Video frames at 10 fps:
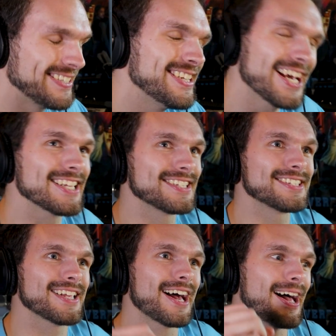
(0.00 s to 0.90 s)

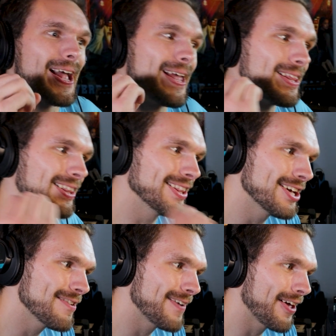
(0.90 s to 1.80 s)
Yes, I
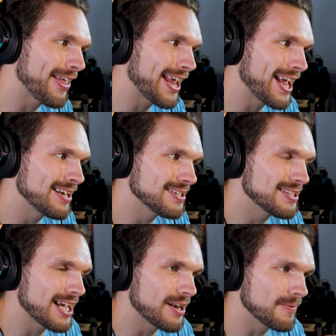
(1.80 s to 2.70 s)
love how they
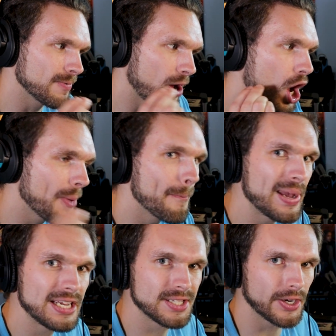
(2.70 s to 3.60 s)
ended that
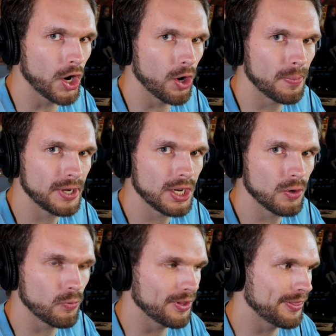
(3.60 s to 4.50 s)
amazing harmony
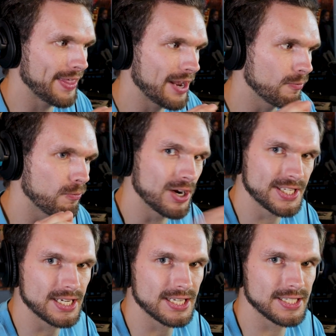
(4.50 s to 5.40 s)
with that
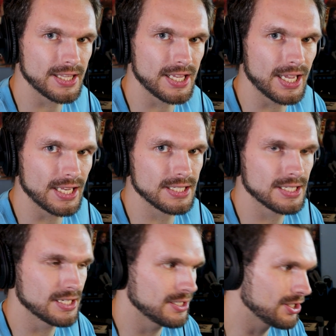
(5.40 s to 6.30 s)
resonance at the end.
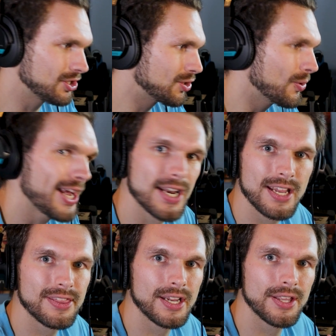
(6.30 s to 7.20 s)
Just don't add
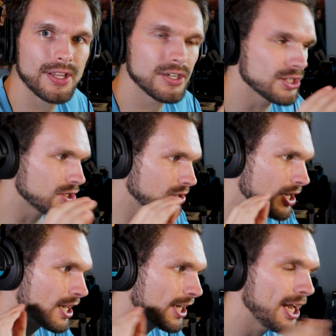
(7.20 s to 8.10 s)
anything in there. Just
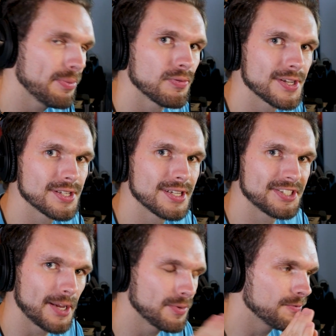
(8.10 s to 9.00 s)
keep the
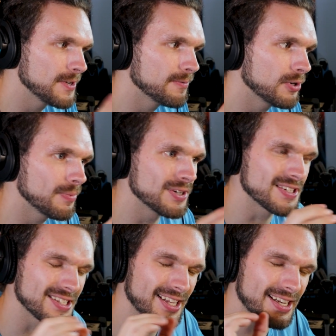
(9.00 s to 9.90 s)
resonance, keep the reverb, and
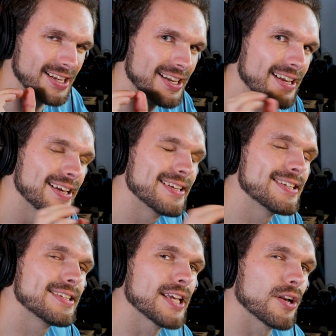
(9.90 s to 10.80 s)
just let it
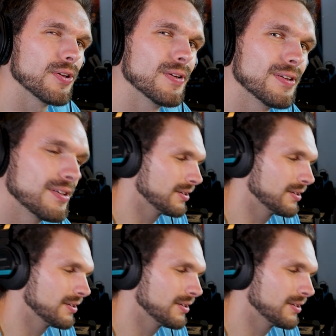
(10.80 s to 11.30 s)
settle.